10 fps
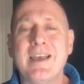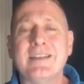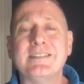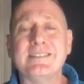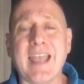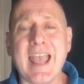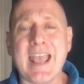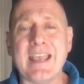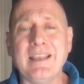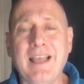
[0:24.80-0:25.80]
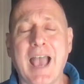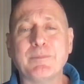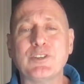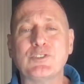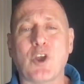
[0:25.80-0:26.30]
Today, I'm
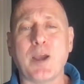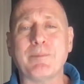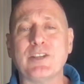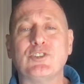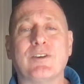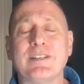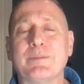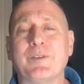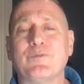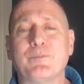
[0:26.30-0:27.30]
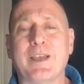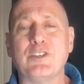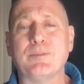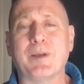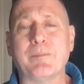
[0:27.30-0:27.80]
going to start by sharing some
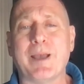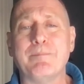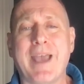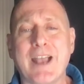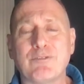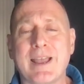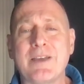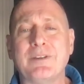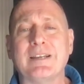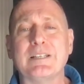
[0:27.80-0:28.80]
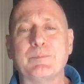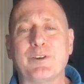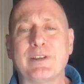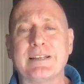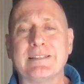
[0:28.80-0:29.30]
information about my background and
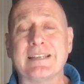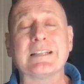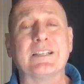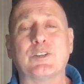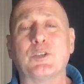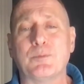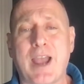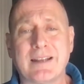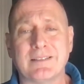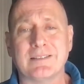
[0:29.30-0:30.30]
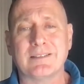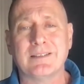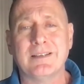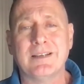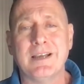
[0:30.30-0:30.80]
experience in clinical practice,
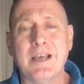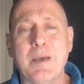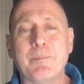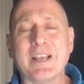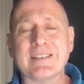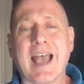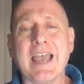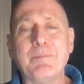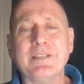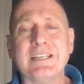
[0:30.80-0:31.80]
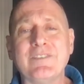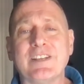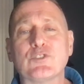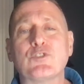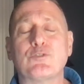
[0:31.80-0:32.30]
because I believe
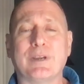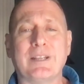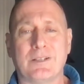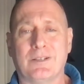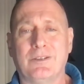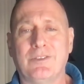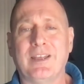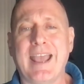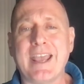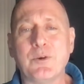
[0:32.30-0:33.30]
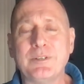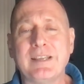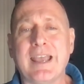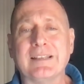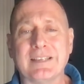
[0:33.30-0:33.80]
it's critical that
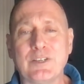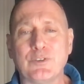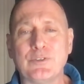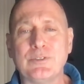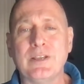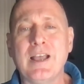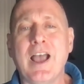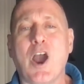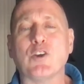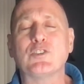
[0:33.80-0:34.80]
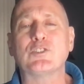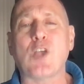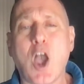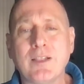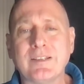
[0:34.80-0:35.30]
AOTA leaders are
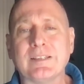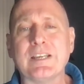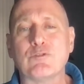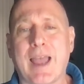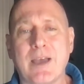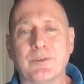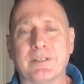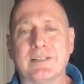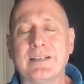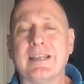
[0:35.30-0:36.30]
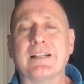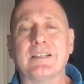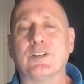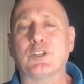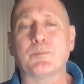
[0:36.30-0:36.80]
solidly grounded in
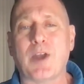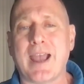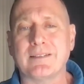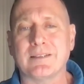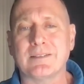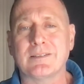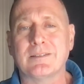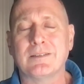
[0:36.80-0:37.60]
clinical practice.